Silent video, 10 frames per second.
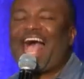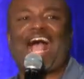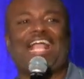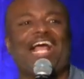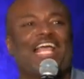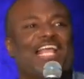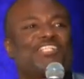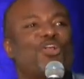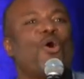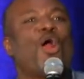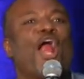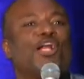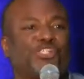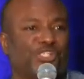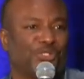I got it's gonna
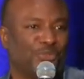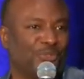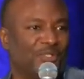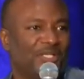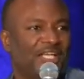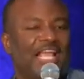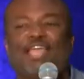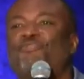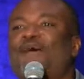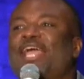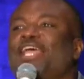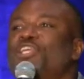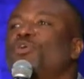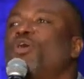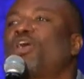hurt you. In fact,
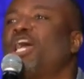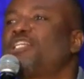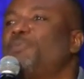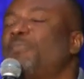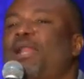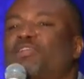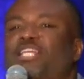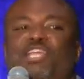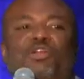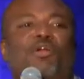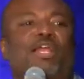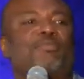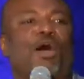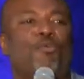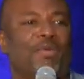you're gonna cuss people out, say you don't even
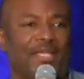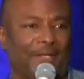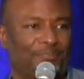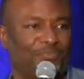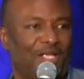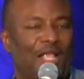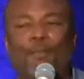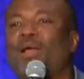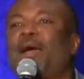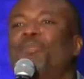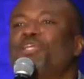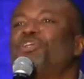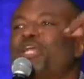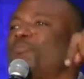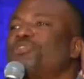know me. But I'm gonna
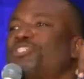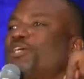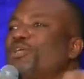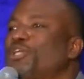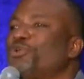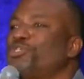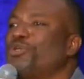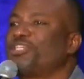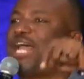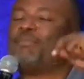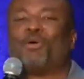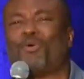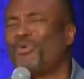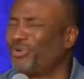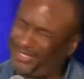I'm gonna still use you because I oh